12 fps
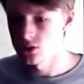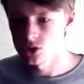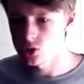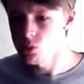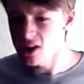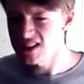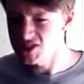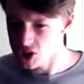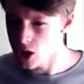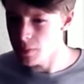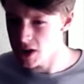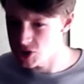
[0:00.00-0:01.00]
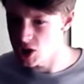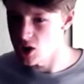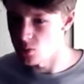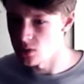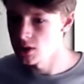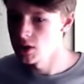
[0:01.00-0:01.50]
So what is a Cuppa
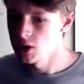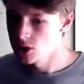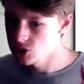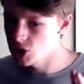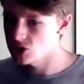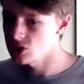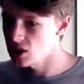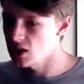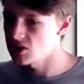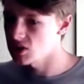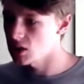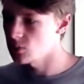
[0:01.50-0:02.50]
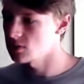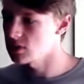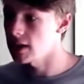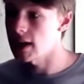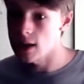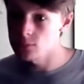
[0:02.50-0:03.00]
Joe? Just in case anyone's
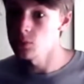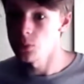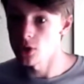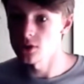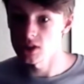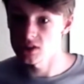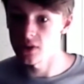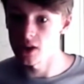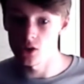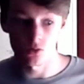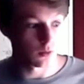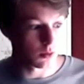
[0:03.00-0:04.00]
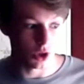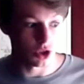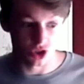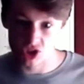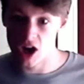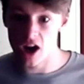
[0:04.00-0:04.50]
like, I'm reporting this video
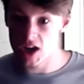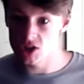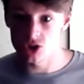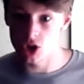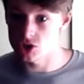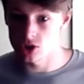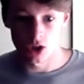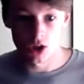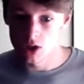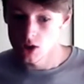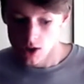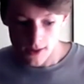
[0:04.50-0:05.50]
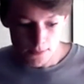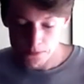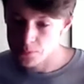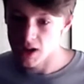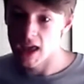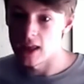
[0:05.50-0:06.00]
because Jerry's just
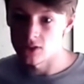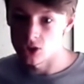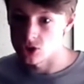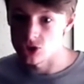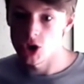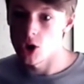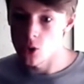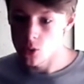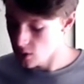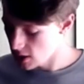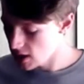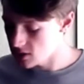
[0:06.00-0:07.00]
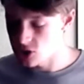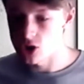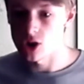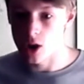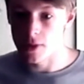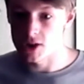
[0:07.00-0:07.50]
blended Joe into a
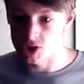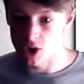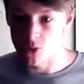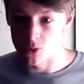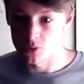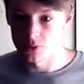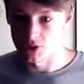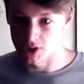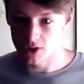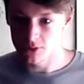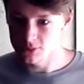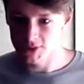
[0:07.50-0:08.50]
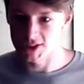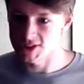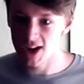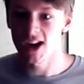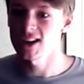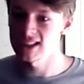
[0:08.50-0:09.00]
Cuppa Joe. You know, it's
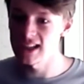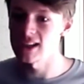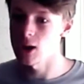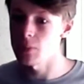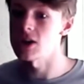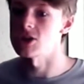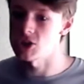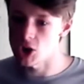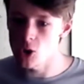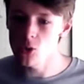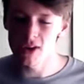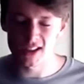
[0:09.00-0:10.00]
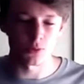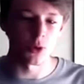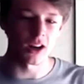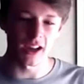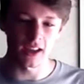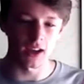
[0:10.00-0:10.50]
not actually a Cuppa Joe, it's
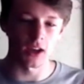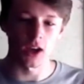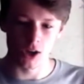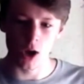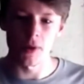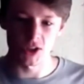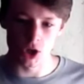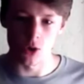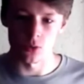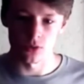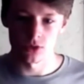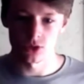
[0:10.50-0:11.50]
more like a Cuppa Joe.